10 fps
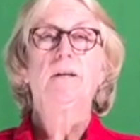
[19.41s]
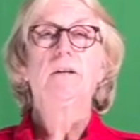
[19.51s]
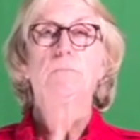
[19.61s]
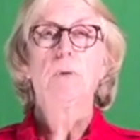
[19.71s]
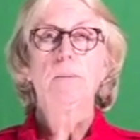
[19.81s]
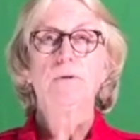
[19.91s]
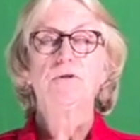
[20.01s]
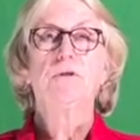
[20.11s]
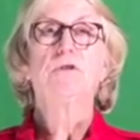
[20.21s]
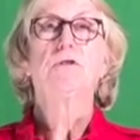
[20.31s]
his
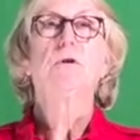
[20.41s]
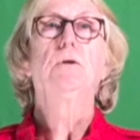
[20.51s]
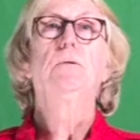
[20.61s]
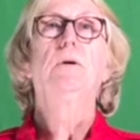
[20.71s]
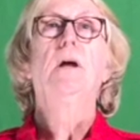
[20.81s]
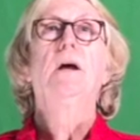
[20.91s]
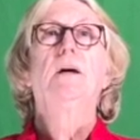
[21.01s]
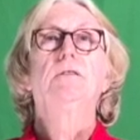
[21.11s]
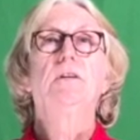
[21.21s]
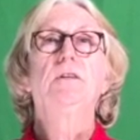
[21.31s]
publisher sued
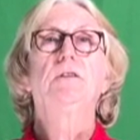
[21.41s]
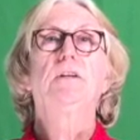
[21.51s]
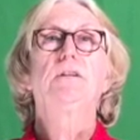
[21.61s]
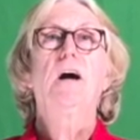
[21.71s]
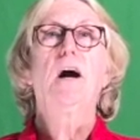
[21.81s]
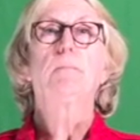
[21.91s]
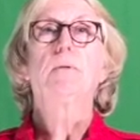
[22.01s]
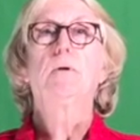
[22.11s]
ZZ Top,